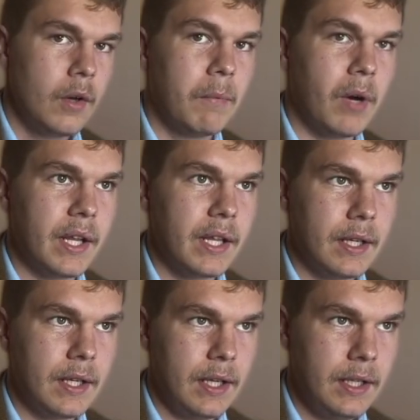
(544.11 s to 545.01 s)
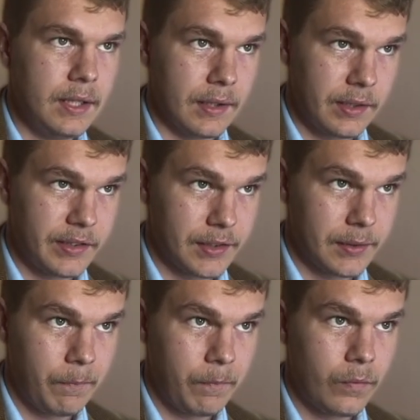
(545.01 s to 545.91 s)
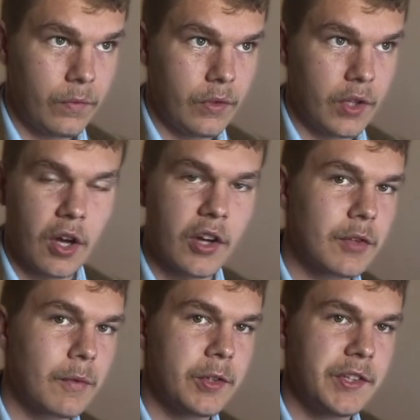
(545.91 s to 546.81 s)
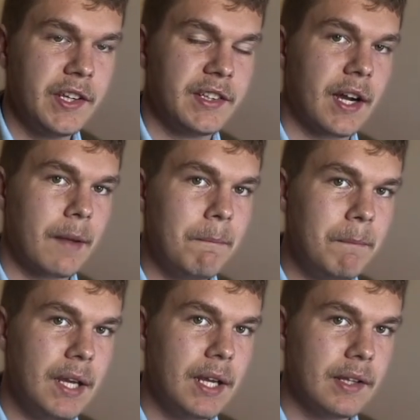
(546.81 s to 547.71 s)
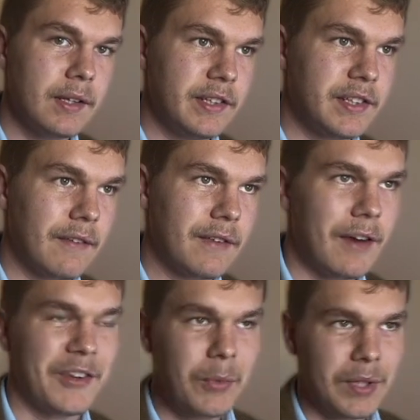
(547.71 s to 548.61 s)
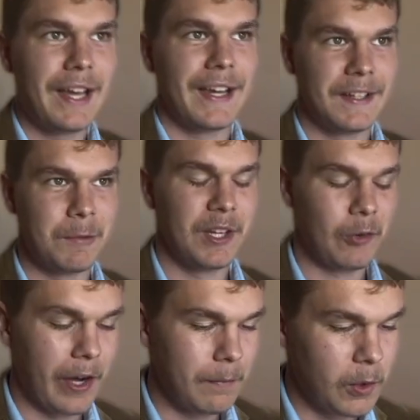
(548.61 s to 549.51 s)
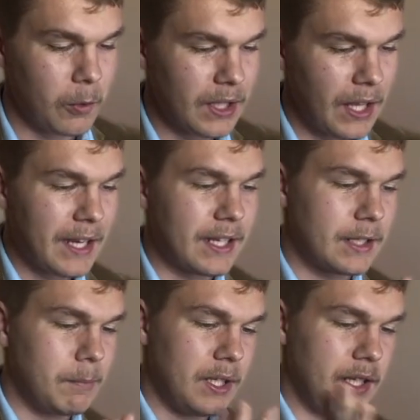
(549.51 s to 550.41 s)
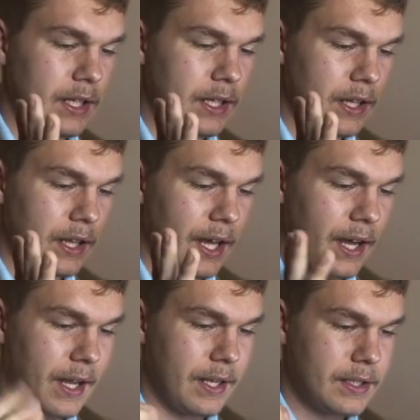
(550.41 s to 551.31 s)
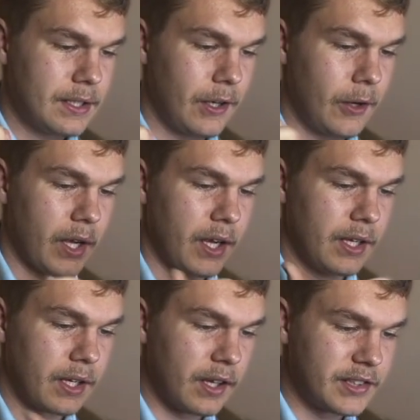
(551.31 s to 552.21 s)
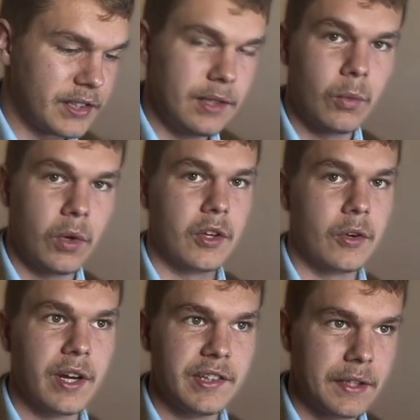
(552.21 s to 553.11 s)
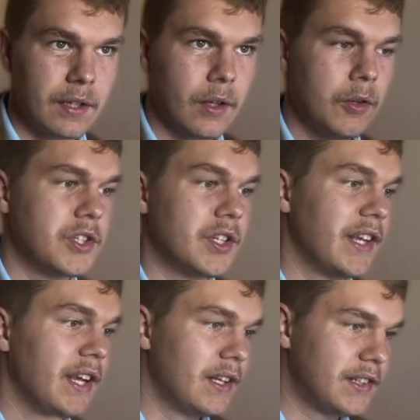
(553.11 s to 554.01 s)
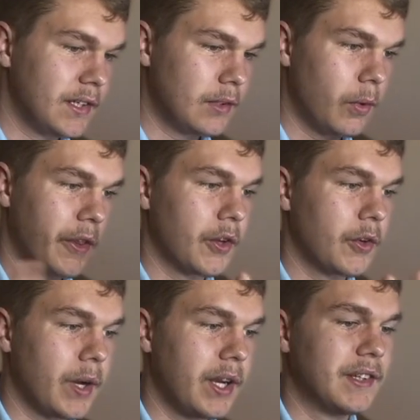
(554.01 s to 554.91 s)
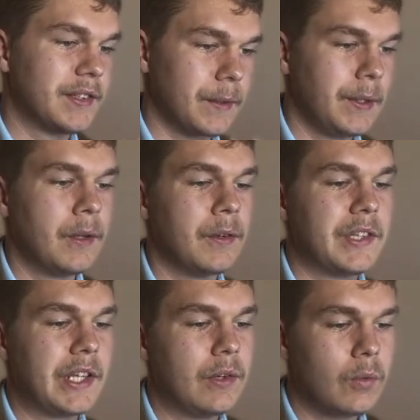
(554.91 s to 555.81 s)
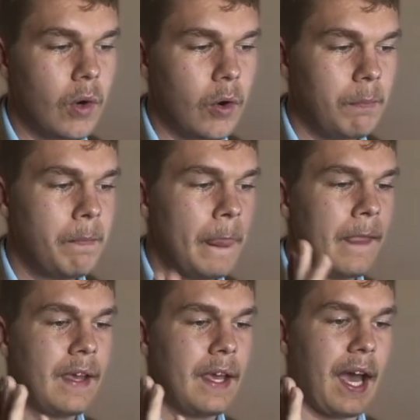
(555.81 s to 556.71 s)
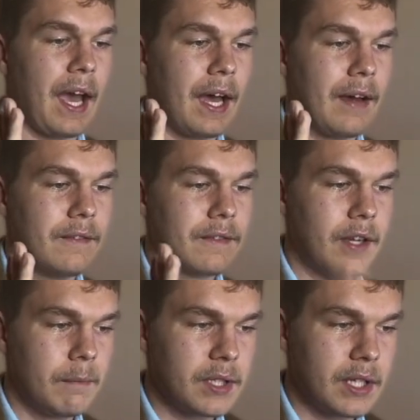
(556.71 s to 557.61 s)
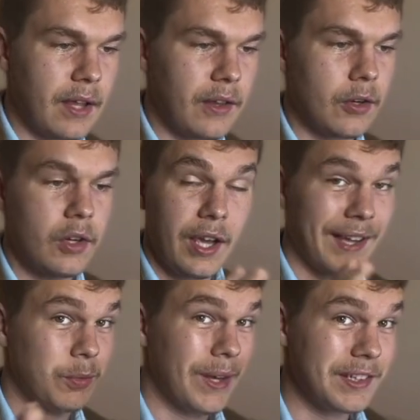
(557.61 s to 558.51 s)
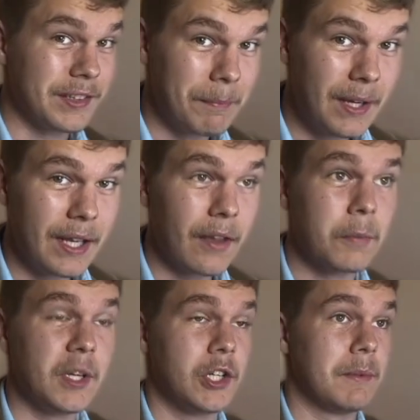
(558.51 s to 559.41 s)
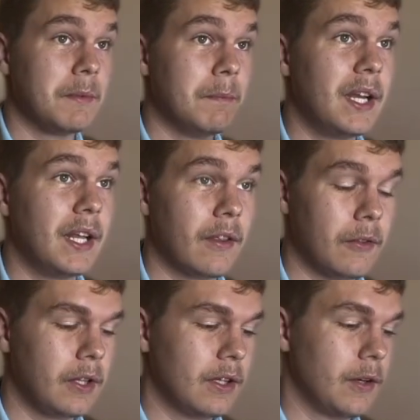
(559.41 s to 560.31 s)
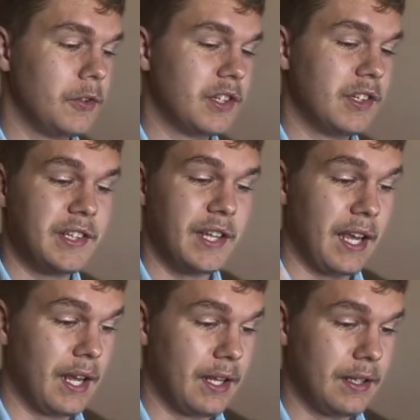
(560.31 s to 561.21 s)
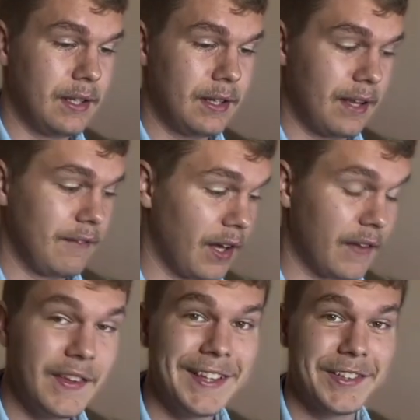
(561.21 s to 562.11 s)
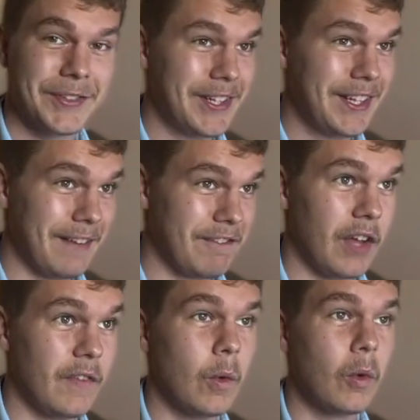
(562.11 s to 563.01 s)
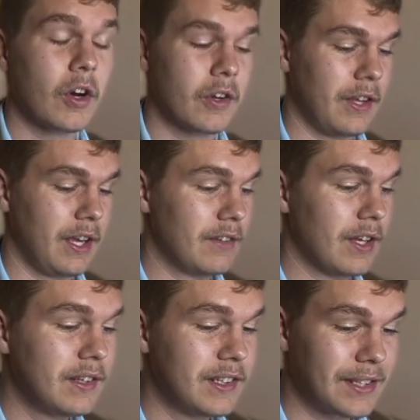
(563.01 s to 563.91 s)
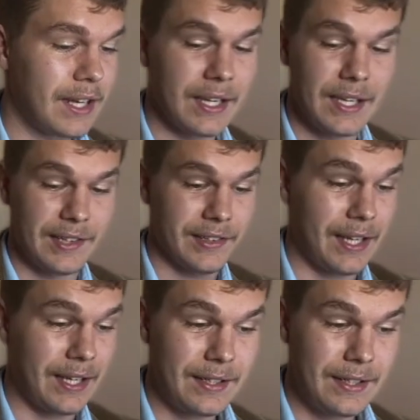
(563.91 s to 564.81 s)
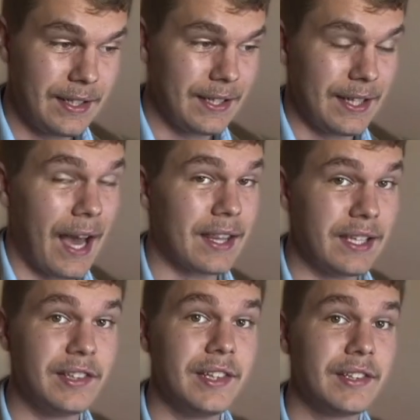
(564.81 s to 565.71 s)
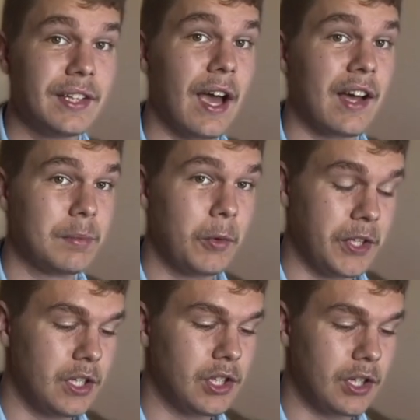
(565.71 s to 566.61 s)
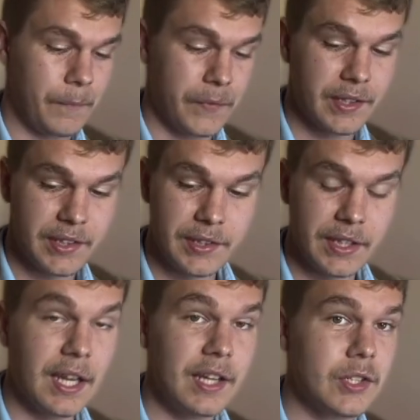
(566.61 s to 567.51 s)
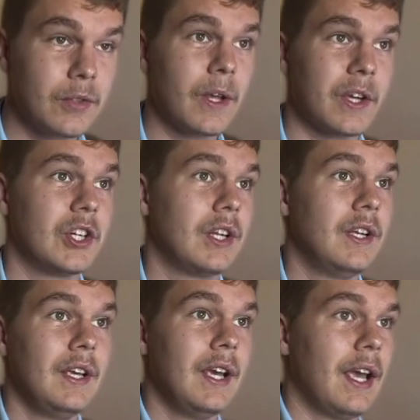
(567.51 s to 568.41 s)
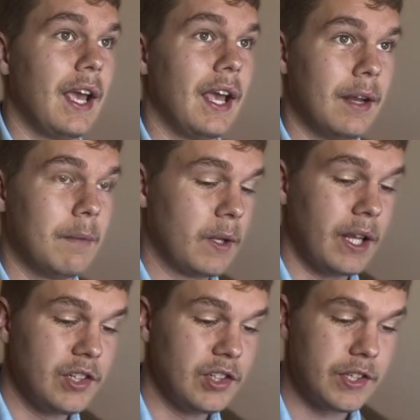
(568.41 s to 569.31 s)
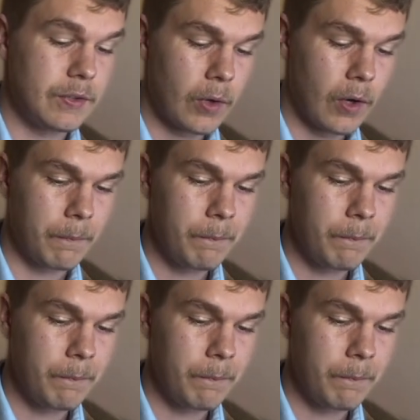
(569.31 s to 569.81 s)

But in this, the controversy is not immediately snuffed out. You would like it to be, right? You would like it to be that, okay, Augustine, one of the greatest theologians, Innocent, one of the greatest leaders in Rome, have come together, as well as many other bishops, many other theologians, and they've done the history, they've done the work, they've done the study, and said, yeah, this is the gospel teaching, this is the ancient tradition, and Pelagius is wrong.